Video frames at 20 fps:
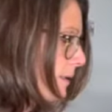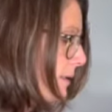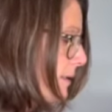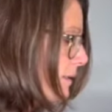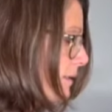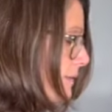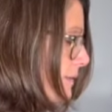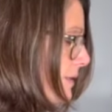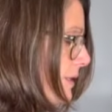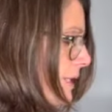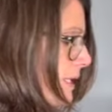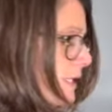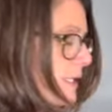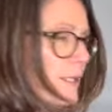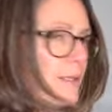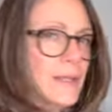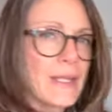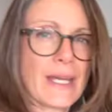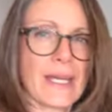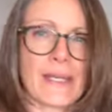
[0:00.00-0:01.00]
So there you
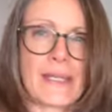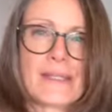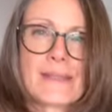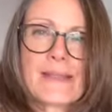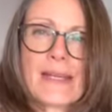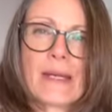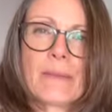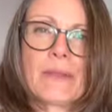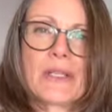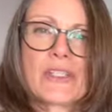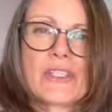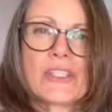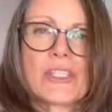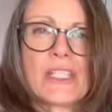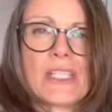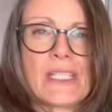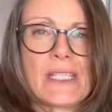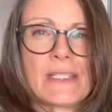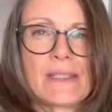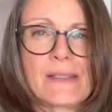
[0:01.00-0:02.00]
go, that is how much
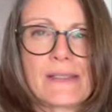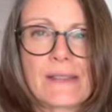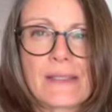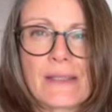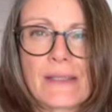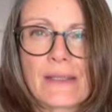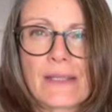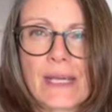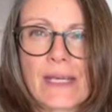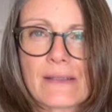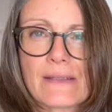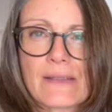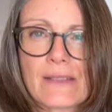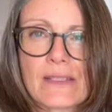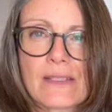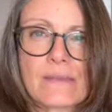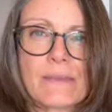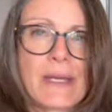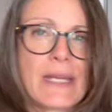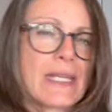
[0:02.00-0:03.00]
cheese that's
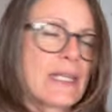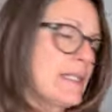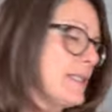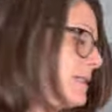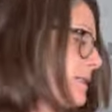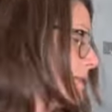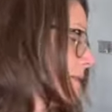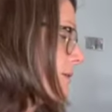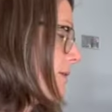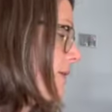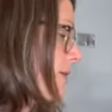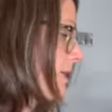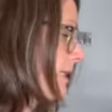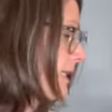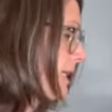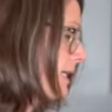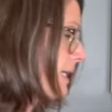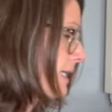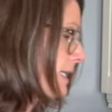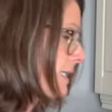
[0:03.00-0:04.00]
just made.
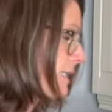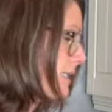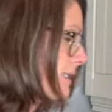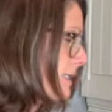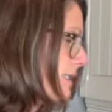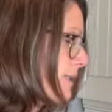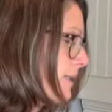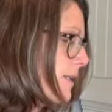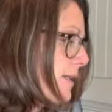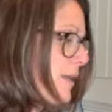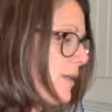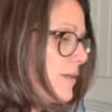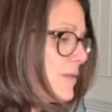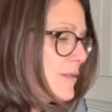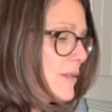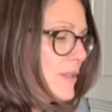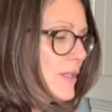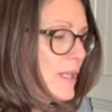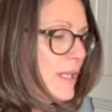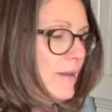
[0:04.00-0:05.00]
Okay,
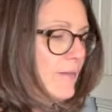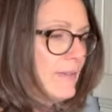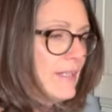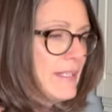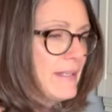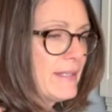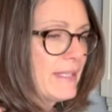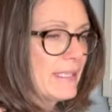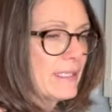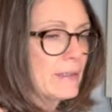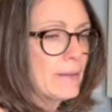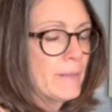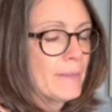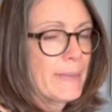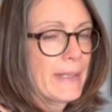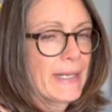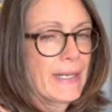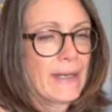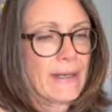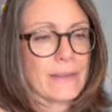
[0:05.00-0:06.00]
so the lovely thing
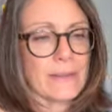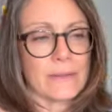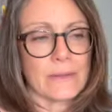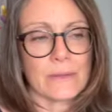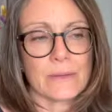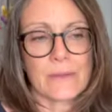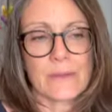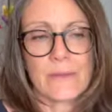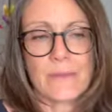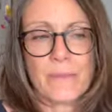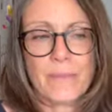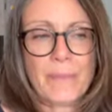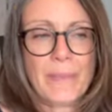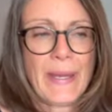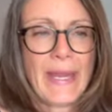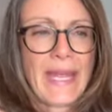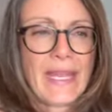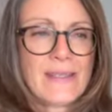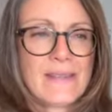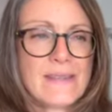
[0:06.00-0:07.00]
about
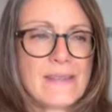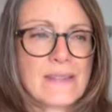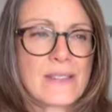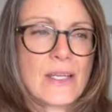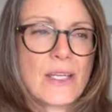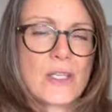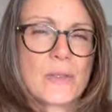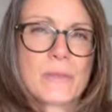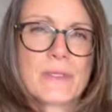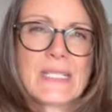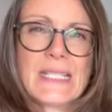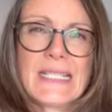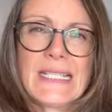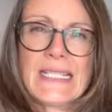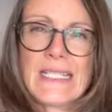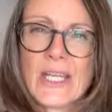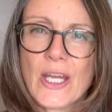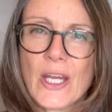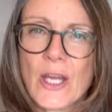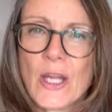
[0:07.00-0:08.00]
pesto,
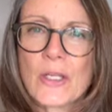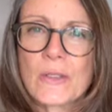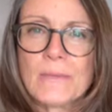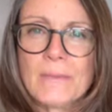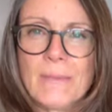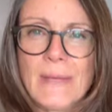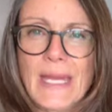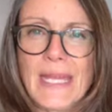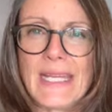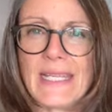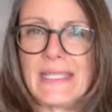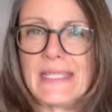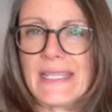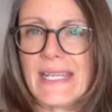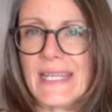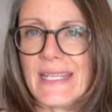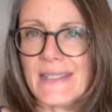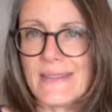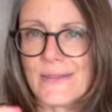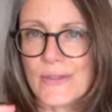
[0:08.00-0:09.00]
particularly homemade,
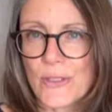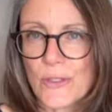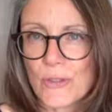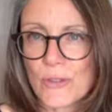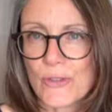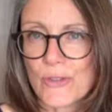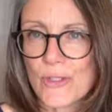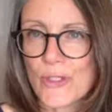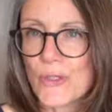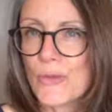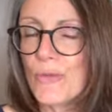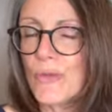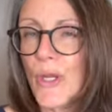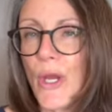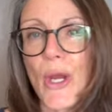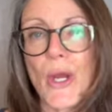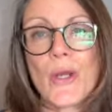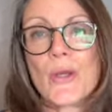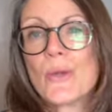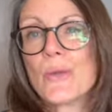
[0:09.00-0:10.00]
is you
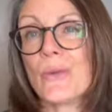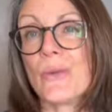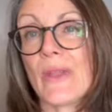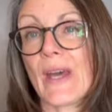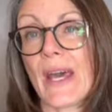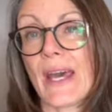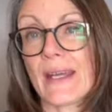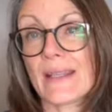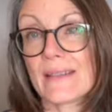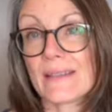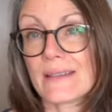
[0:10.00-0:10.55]
know that